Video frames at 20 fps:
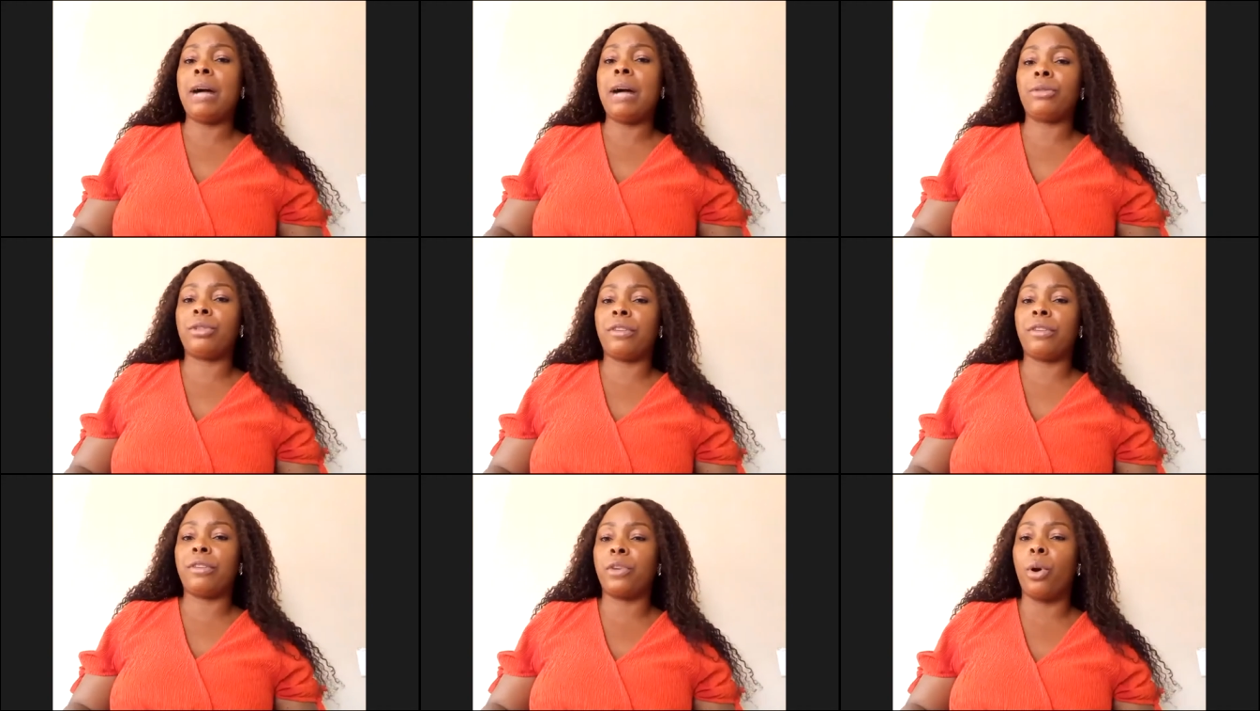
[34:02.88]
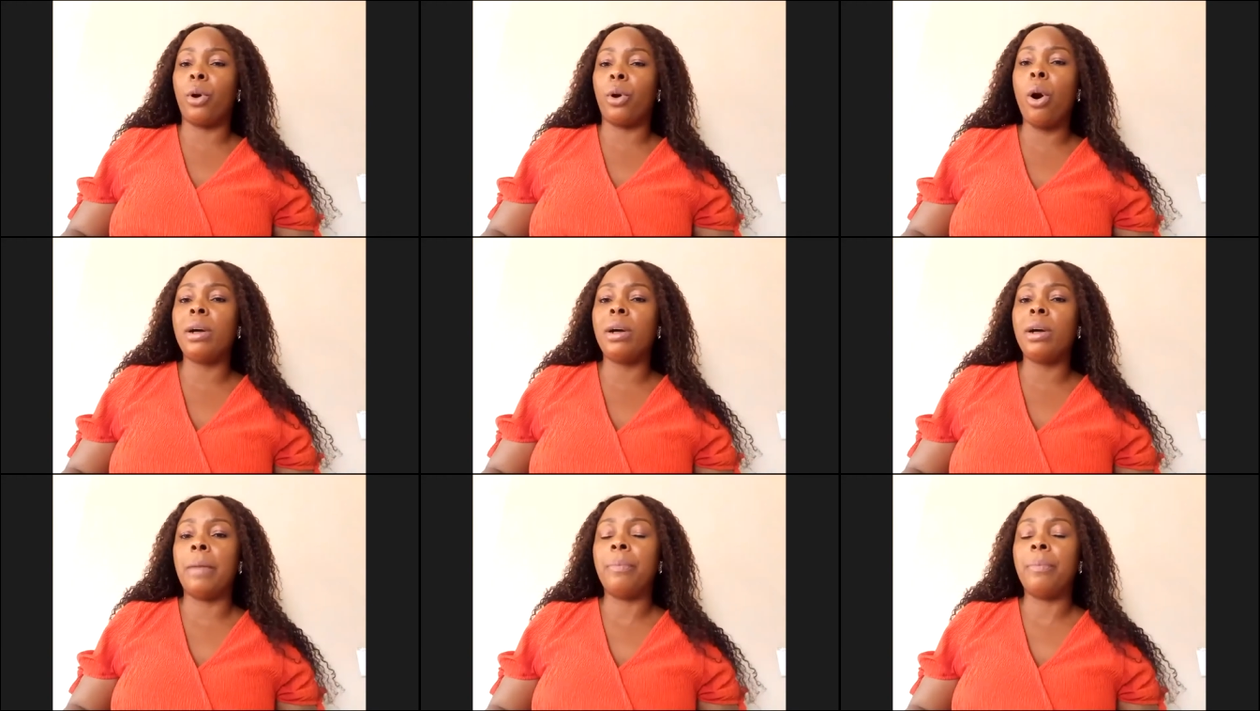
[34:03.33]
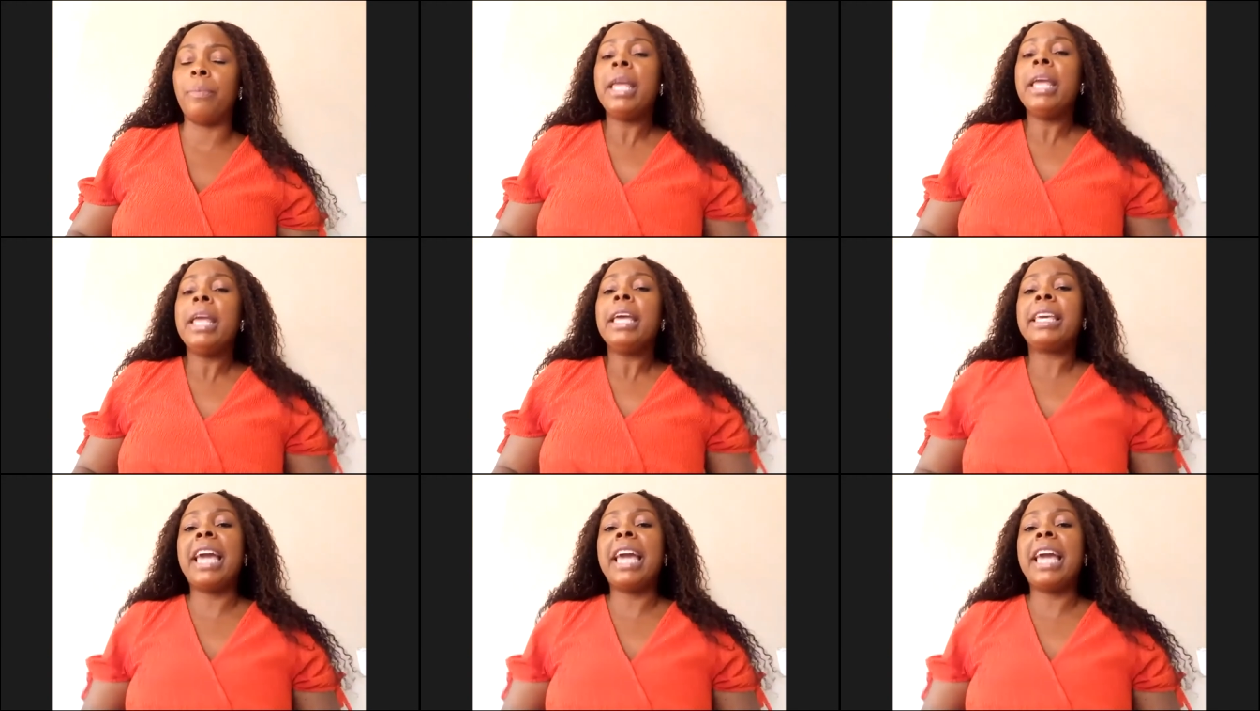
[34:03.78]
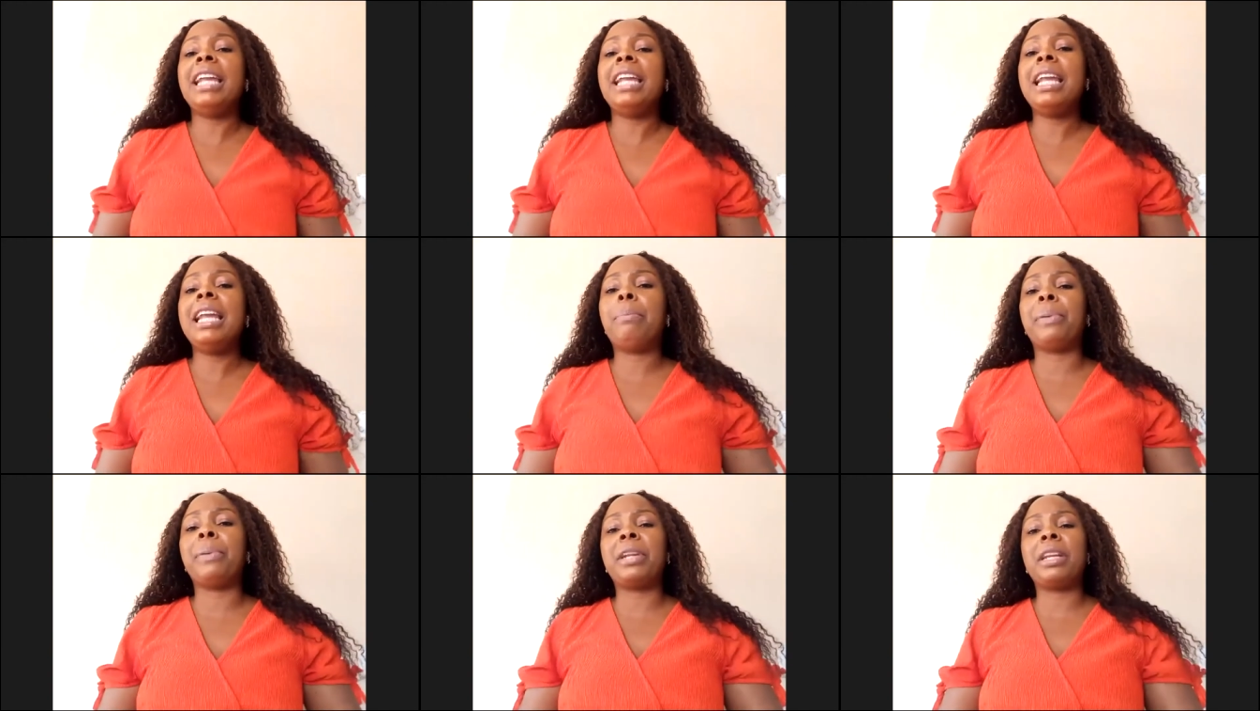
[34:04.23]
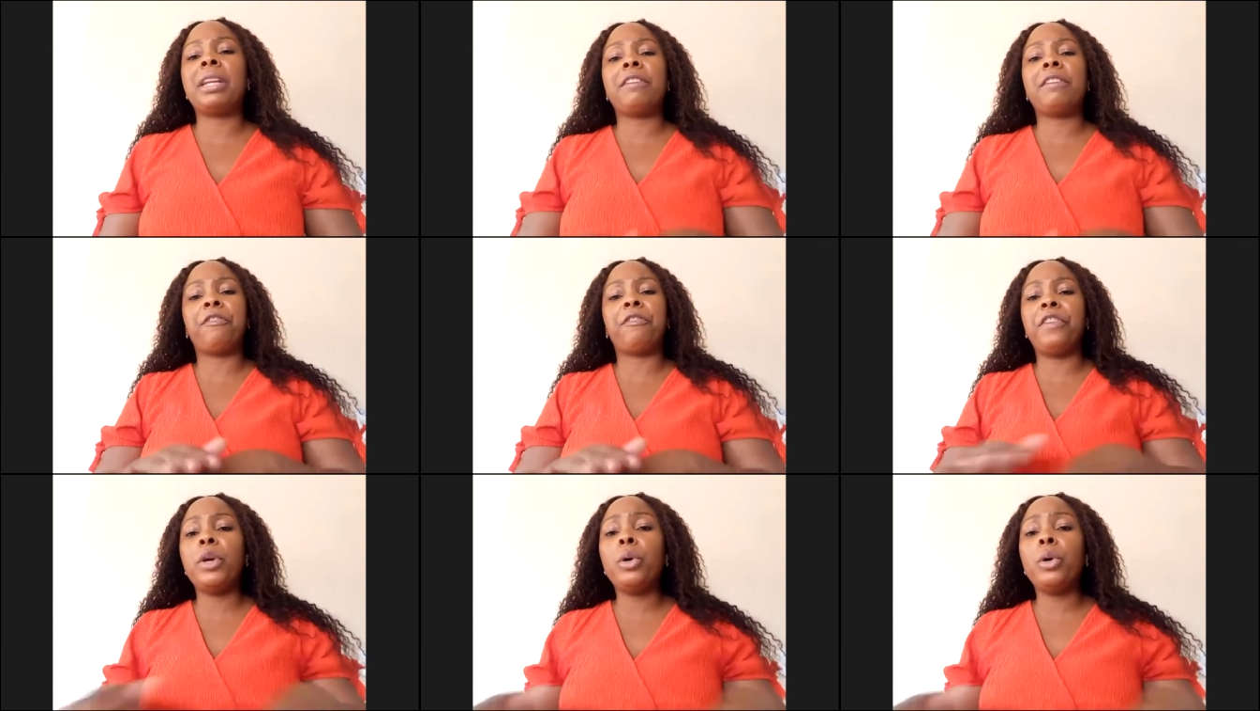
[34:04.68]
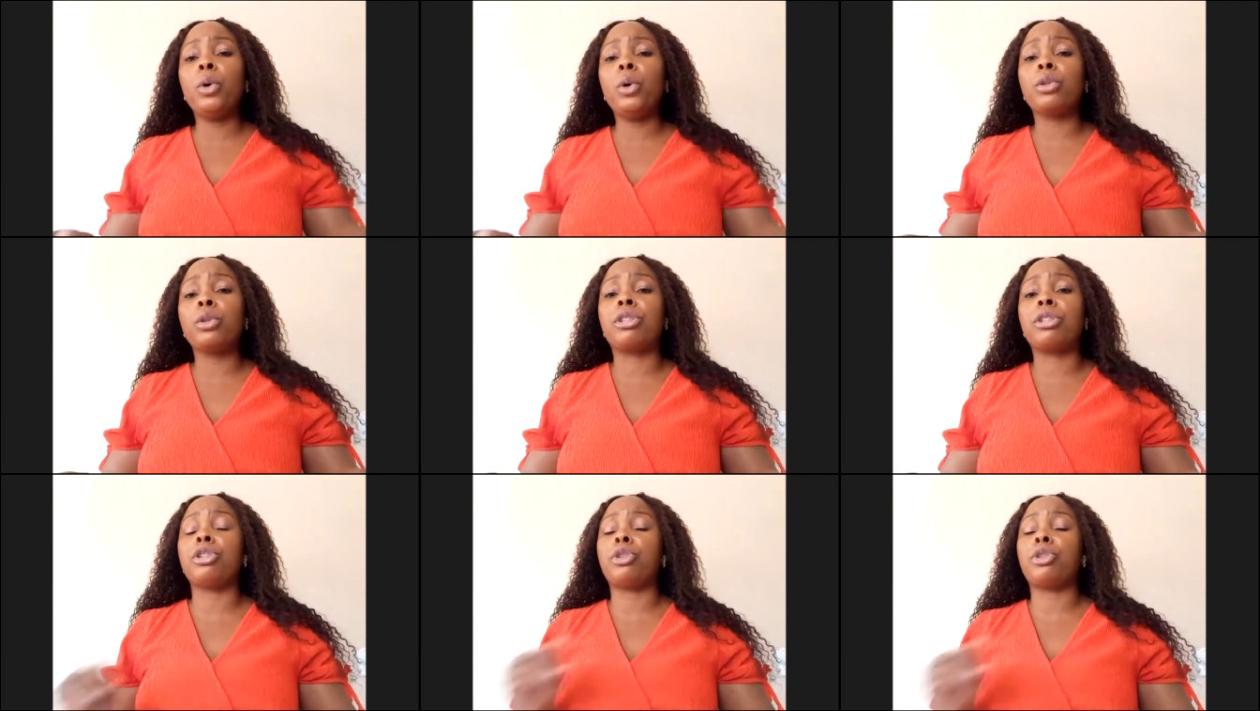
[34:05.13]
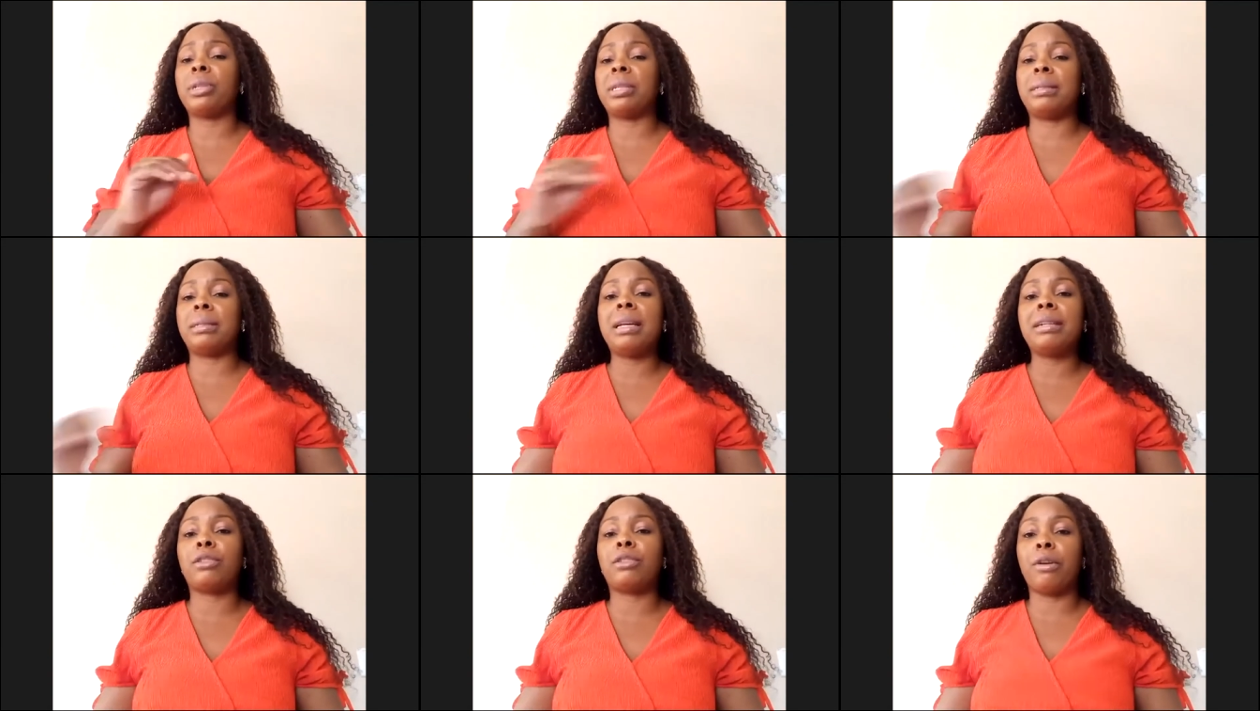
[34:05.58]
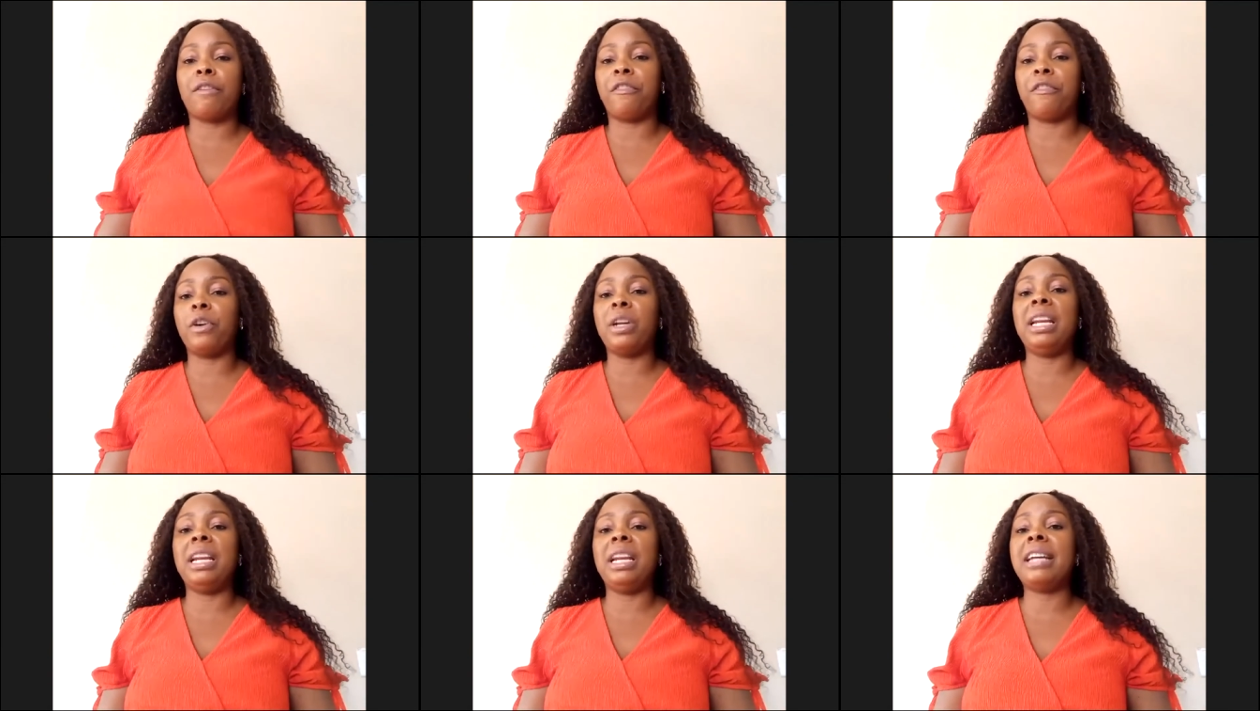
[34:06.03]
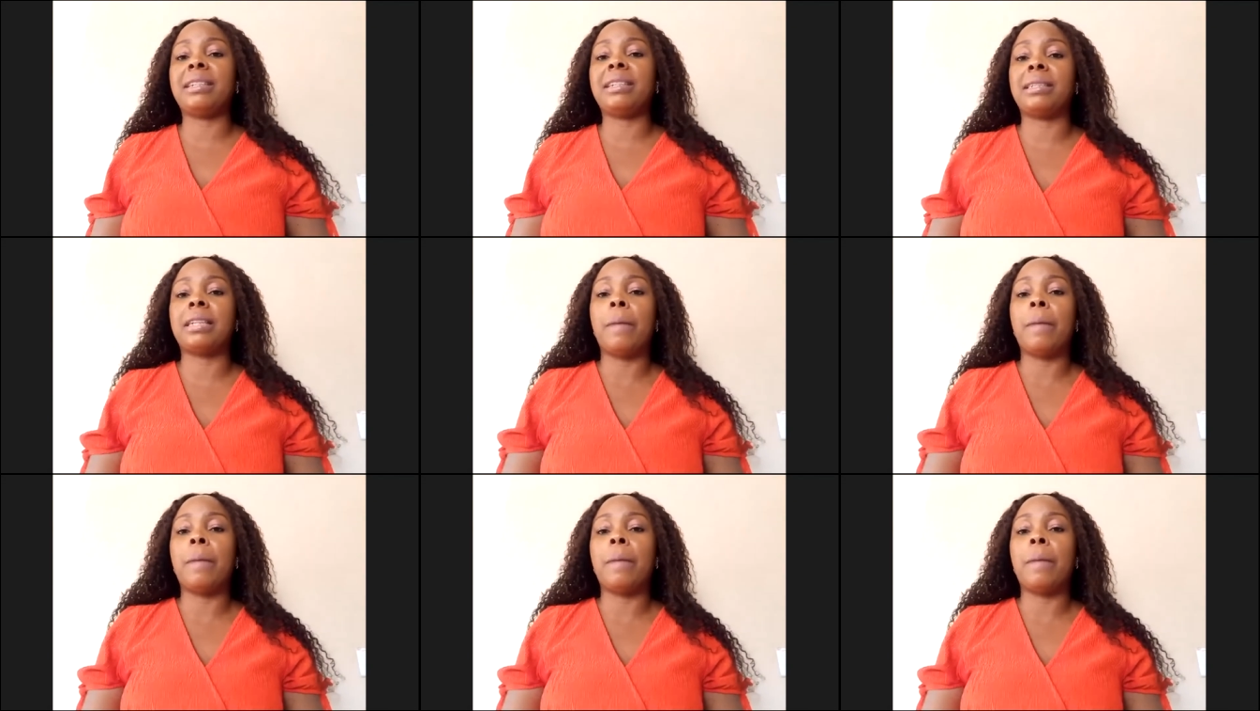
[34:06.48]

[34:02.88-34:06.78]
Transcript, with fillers: child of God. Caleb refused to settle for less.